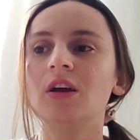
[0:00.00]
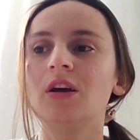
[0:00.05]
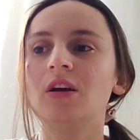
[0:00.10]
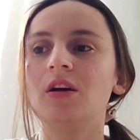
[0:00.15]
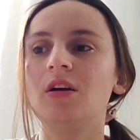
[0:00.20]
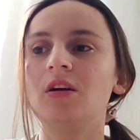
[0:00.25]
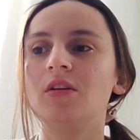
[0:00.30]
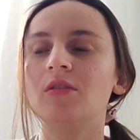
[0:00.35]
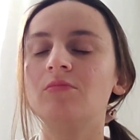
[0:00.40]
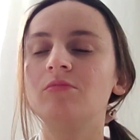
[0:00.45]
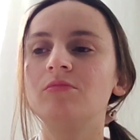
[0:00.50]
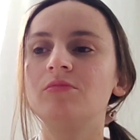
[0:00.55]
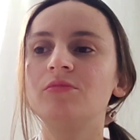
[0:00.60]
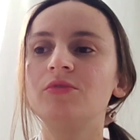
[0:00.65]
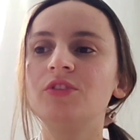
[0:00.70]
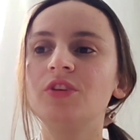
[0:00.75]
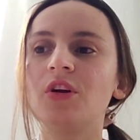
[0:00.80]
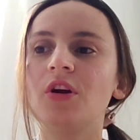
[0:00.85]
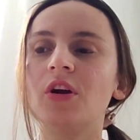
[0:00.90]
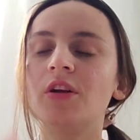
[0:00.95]

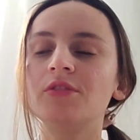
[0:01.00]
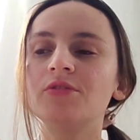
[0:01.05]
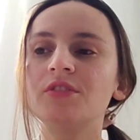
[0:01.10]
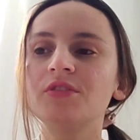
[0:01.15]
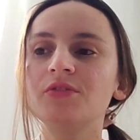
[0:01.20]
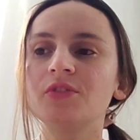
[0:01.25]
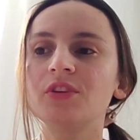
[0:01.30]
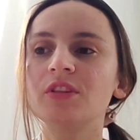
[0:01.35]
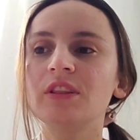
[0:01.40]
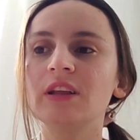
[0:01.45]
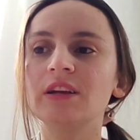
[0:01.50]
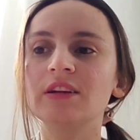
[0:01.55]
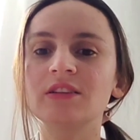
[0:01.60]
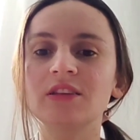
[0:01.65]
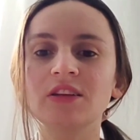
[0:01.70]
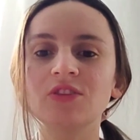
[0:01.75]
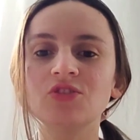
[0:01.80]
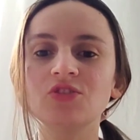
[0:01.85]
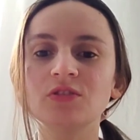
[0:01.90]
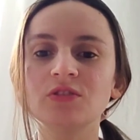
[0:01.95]
There are different
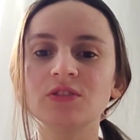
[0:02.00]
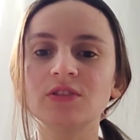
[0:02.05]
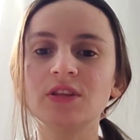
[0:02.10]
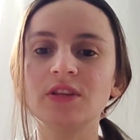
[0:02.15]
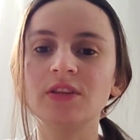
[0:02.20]
lactations